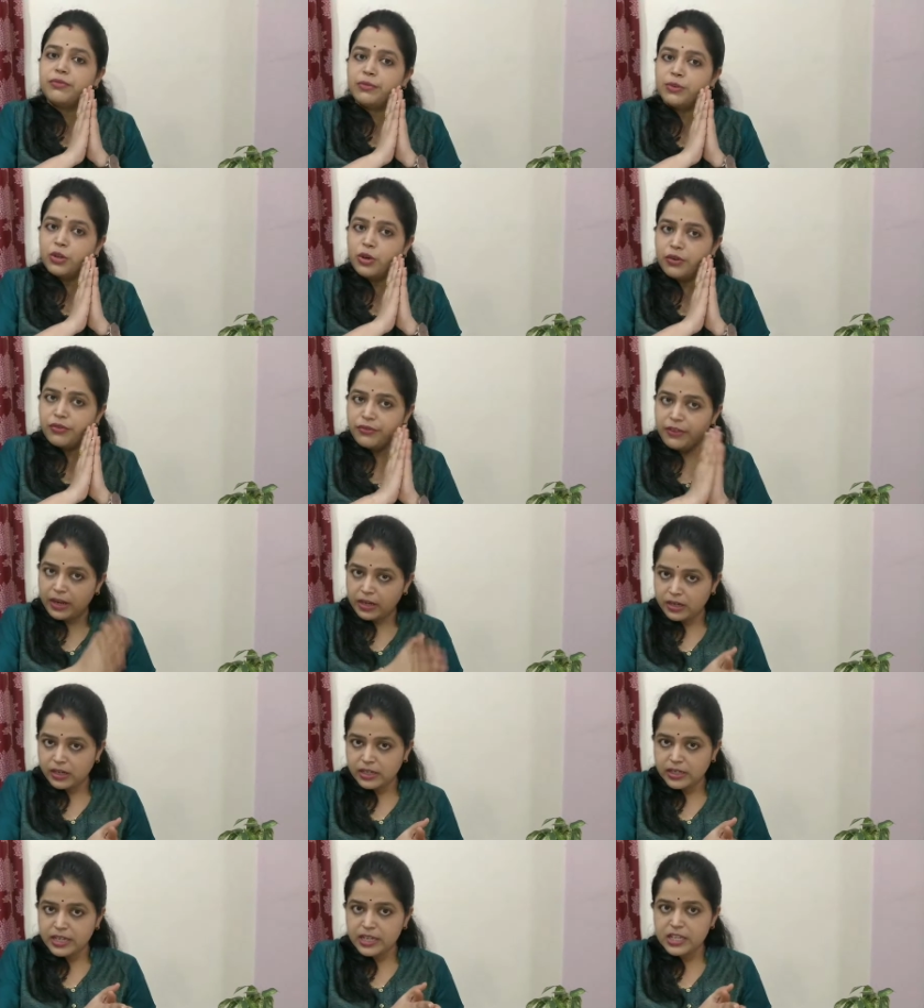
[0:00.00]
your
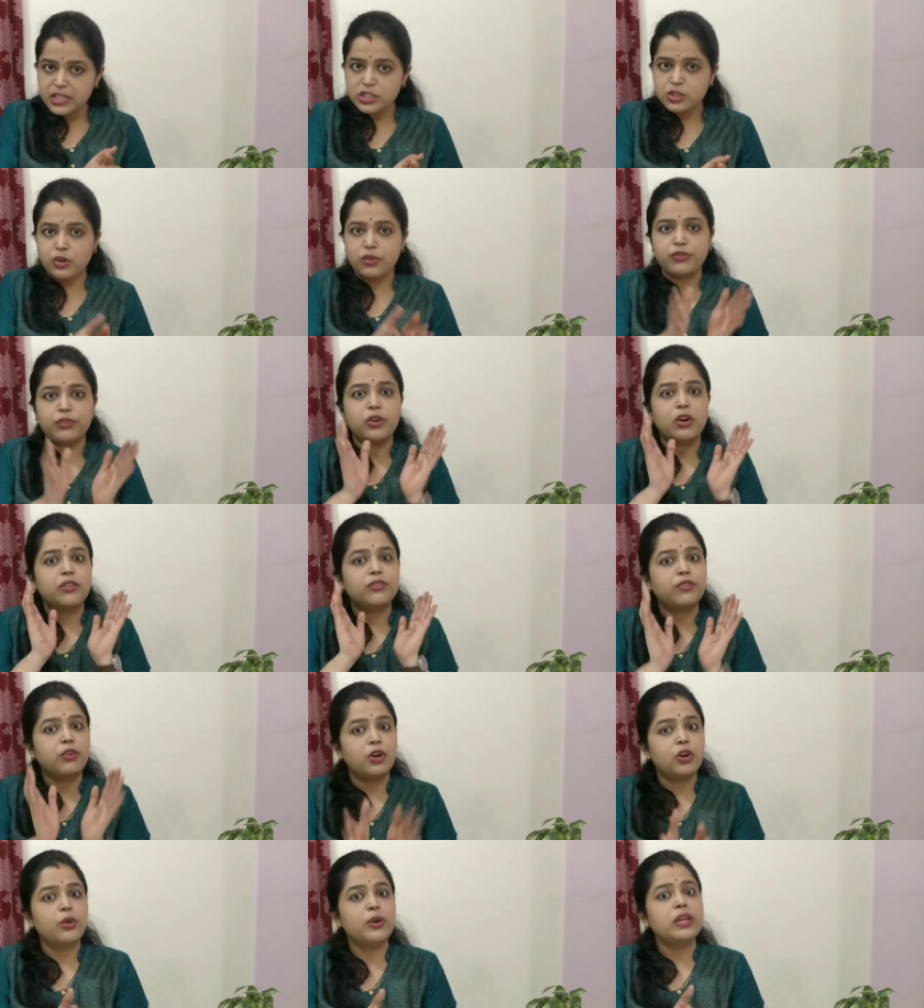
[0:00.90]
faculties or if you are
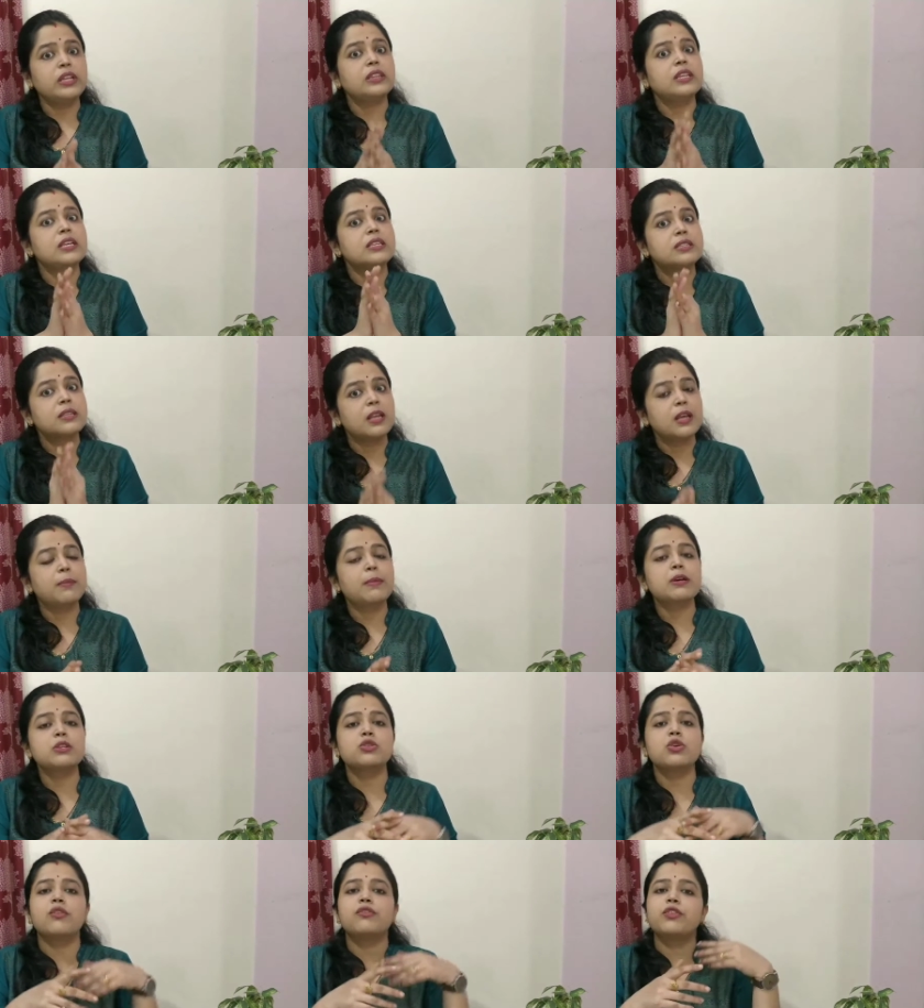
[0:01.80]
following the
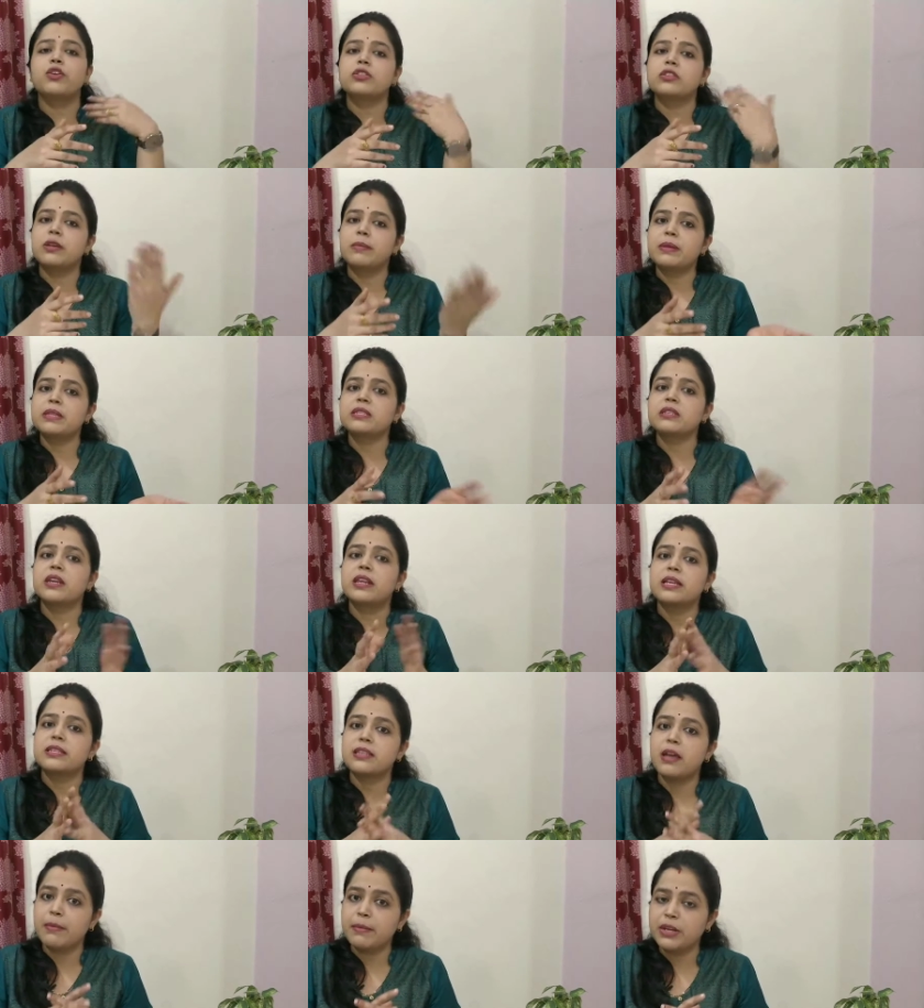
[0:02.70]
syllabus of your semester
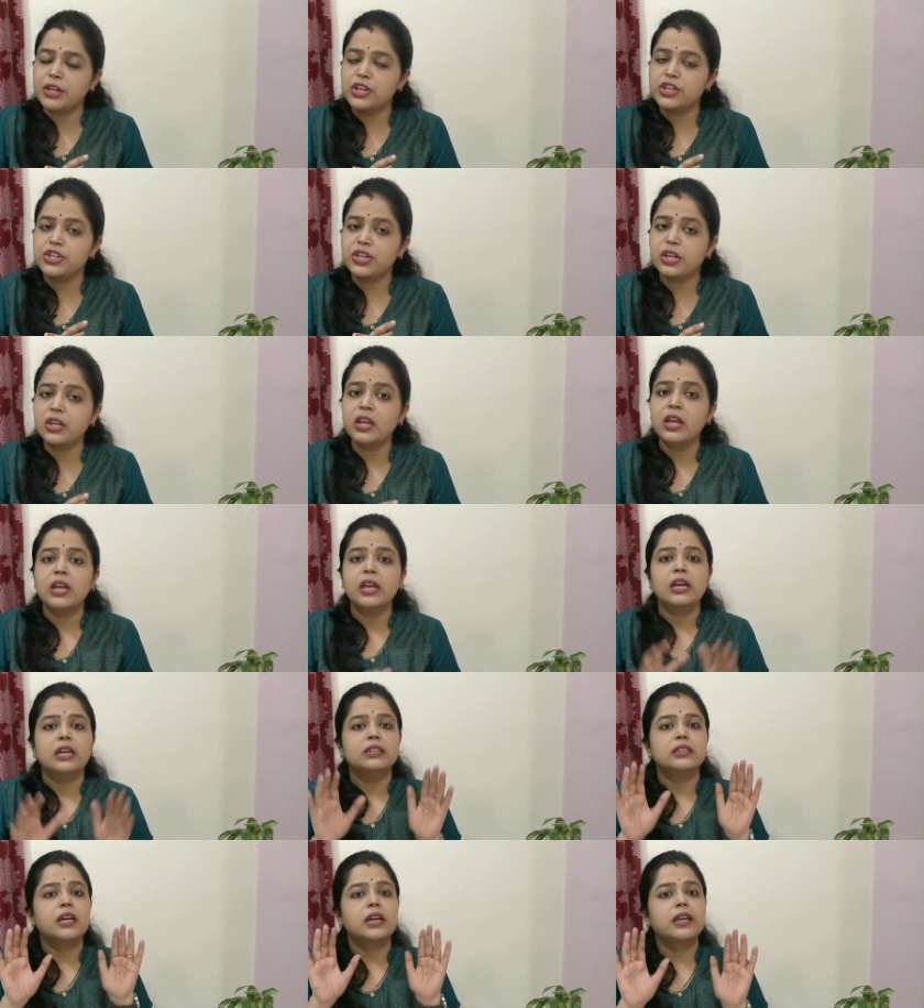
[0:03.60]
examination,
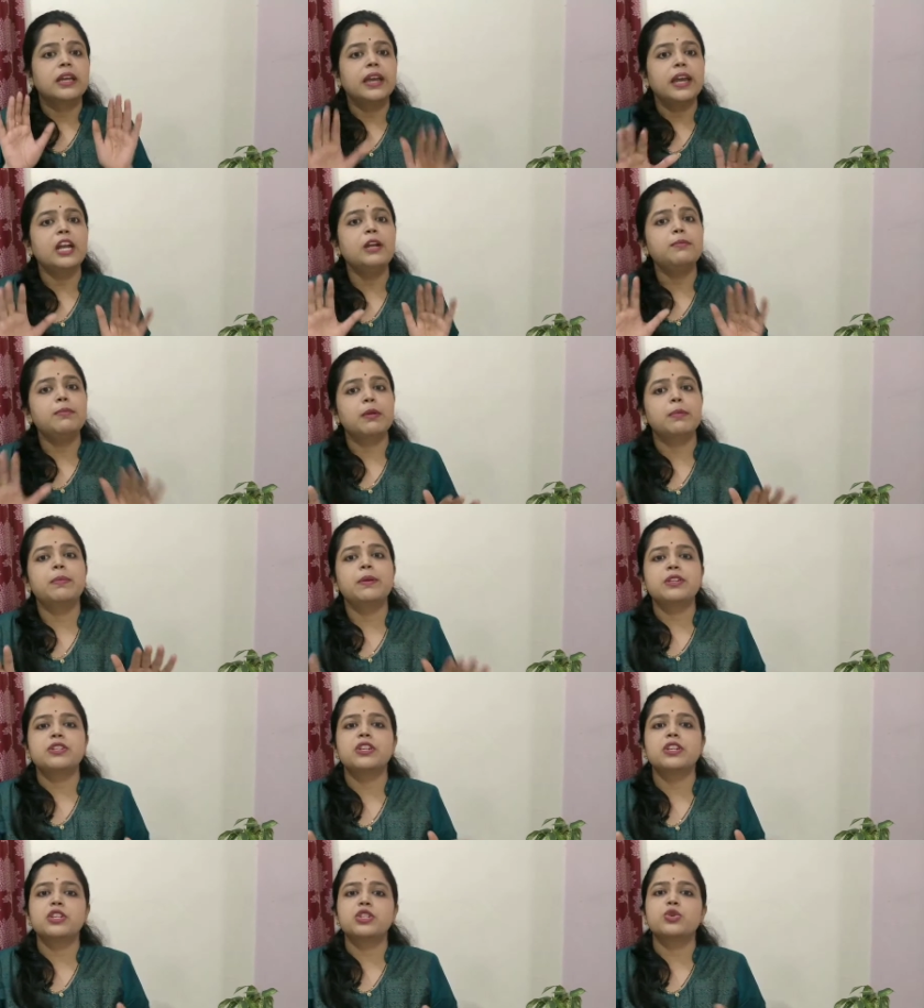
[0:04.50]
the GATE
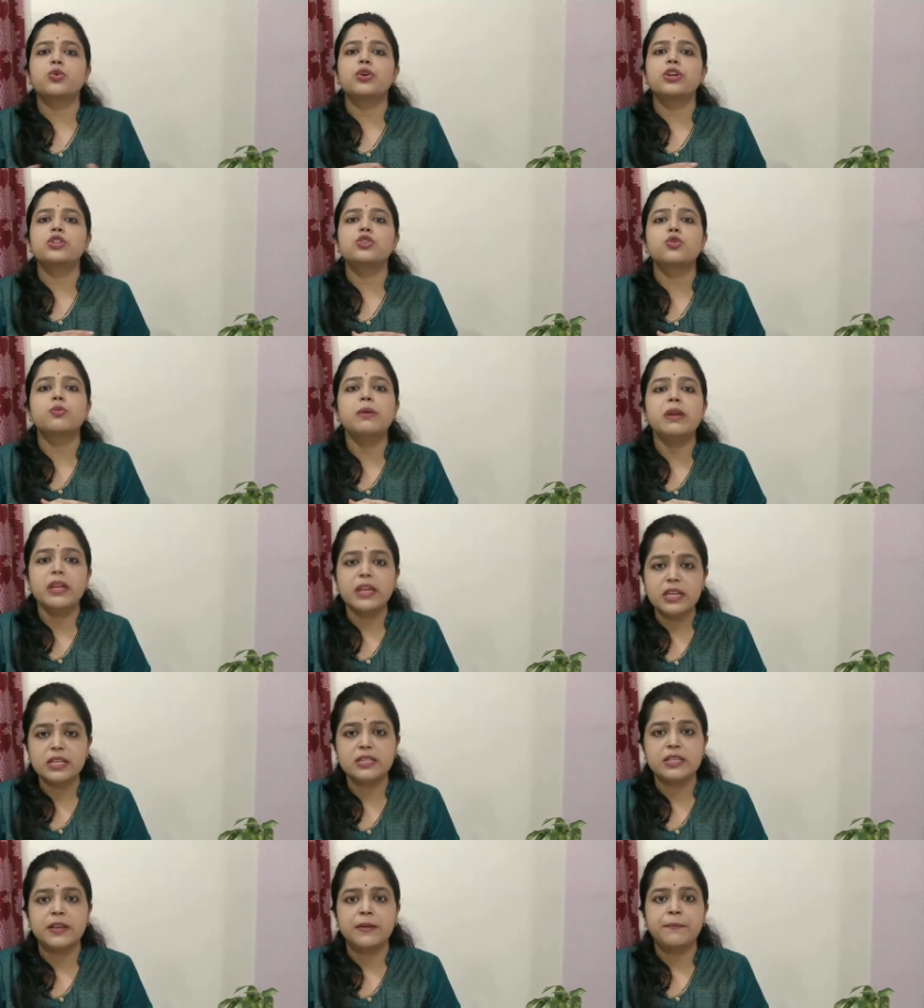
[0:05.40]
preparation is going to be
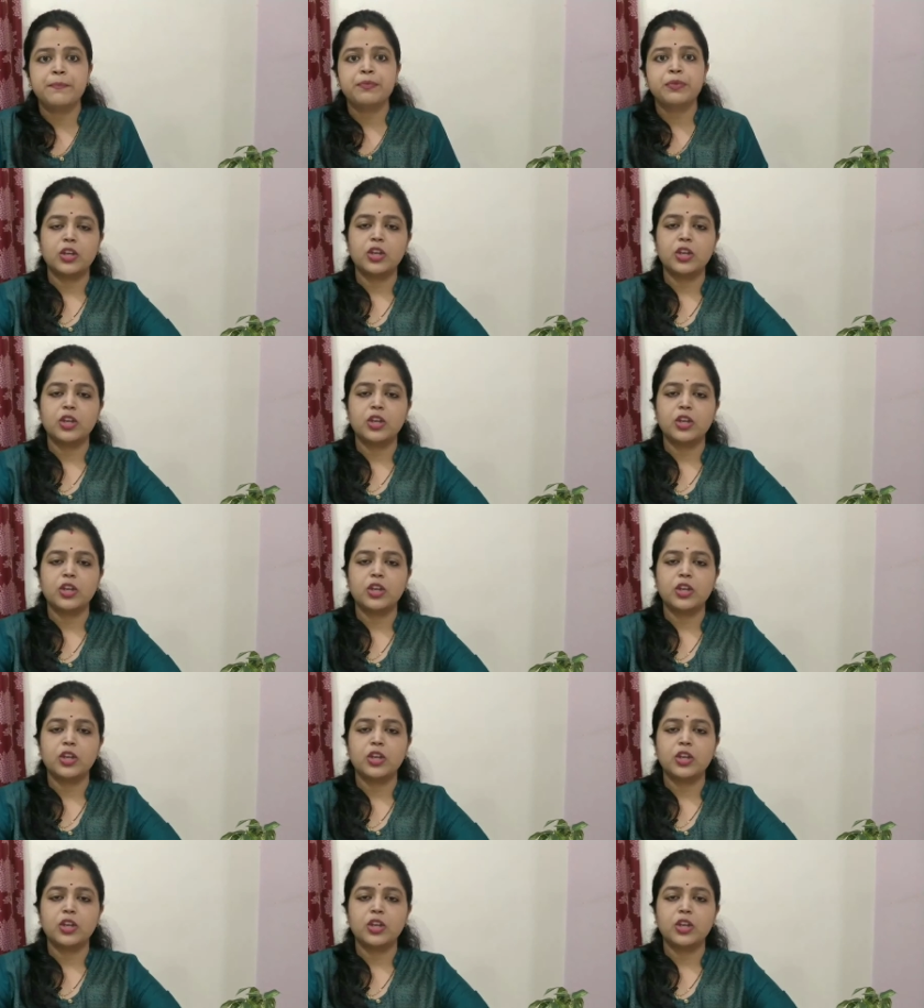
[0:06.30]
easy.